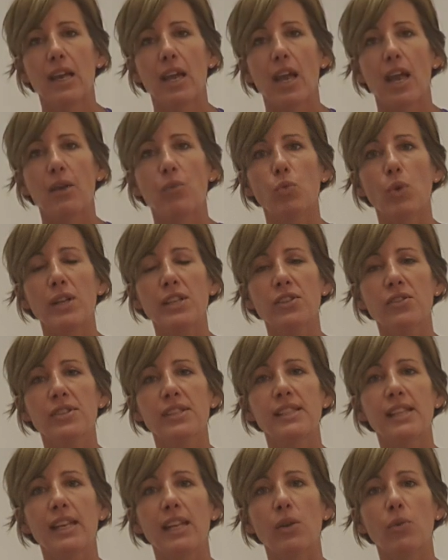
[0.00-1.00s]
And when you're
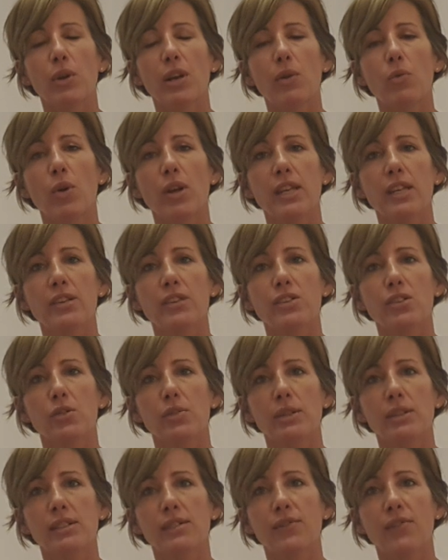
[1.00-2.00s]
sitting, what I want you to do
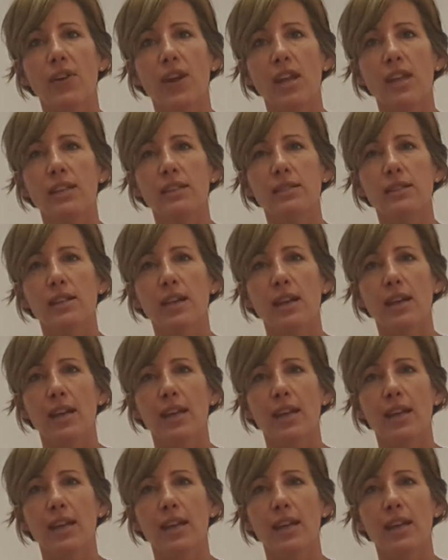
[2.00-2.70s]
is find,